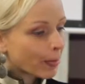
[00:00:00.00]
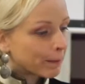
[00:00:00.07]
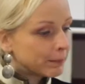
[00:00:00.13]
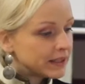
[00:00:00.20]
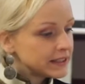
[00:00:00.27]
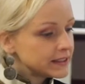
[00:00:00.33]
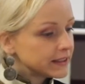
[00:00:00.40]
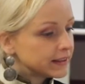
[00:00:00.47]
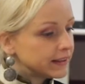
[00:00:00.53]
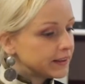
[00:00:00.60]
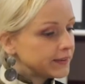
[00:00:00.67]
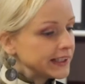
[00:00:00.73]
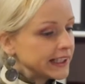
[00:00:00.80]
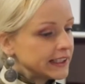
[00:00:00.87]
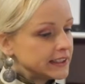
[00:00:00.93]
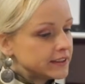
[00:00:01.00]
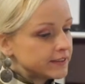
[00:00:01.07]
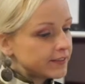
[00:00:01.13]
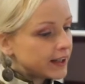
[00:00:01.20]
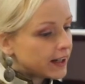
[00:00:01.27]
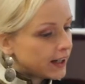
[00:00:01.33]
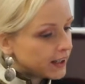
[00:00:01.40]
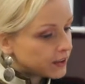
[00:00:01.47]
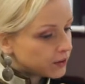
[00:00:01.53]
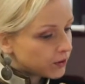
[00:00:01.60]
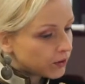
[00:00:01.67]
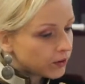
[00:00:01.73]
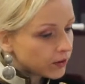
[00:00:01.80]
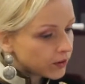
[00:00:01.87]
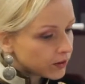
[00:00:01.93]
Basically, we can divide
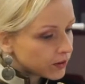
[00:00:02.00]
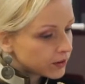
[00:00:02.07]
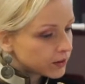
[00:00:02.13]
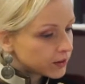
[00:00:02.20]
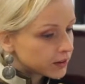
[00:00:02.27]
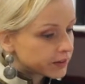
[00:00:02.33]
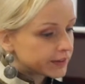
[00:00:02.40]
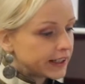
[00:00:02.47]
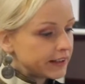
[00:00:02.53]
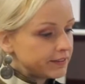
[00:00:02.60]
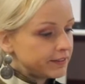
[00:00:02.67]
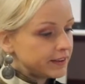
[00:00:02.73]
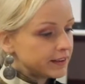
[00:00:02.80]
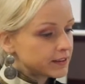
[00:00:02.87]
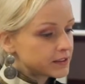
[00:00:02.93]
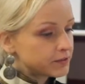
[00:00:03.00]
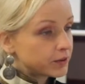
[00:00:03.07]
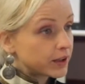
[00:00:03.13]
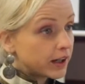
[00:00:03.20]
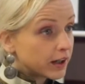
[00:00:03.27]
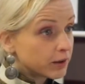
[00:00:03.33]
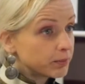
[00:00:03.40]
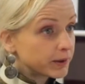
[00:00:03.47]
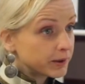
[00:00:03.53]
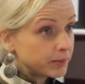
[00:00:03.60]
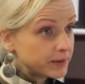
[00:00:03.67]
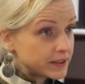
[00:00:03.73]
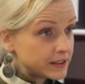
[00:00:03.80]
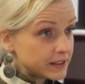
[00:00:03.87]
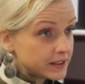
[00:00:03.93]
all graphics for our
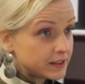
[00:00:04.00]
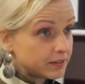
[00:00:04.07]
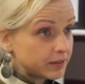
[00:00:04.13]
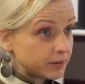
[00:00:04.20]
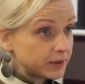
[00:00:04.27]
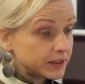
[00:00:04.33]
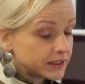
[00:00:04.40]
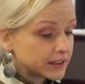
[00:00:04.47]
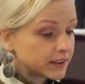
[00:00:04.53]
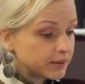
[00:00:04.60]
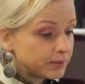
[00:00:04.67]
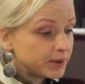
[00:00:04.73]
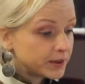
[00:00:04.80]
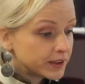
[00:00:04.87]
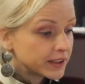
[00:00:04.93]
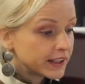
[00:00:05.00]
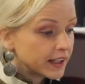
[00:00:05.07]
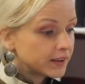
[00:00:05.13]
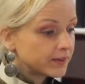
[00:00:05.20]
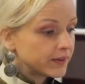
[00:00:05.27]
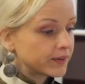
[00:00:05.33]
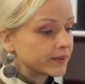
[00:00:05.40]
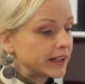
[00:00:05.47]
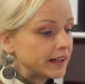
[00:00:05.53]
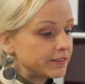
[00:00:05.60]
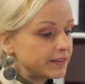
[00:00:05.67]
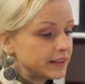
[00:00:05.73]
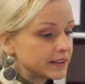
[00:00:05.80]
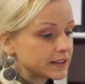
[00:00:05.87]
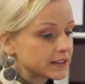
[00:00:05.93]
purposes, if we want to communicate with
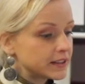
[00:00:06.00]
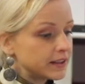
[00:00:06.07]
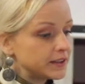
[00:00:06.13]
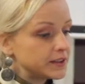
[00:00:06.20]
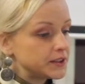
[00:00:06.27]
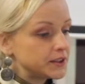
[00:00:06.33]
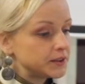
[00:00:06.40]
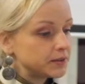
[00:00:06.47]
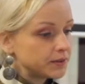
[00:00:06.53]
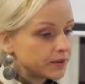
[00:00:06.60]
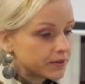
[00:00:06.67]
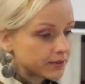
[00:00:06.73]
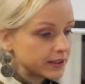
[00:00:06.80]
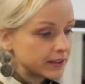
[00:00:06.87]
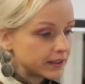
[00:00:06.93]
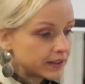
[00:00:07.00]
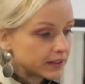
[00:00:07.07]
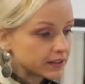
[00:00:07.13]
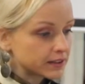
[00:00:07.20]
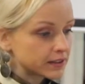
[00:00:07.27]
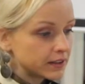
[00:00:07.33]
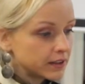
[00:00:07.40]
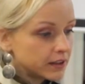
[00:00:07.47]
graphics, into three things: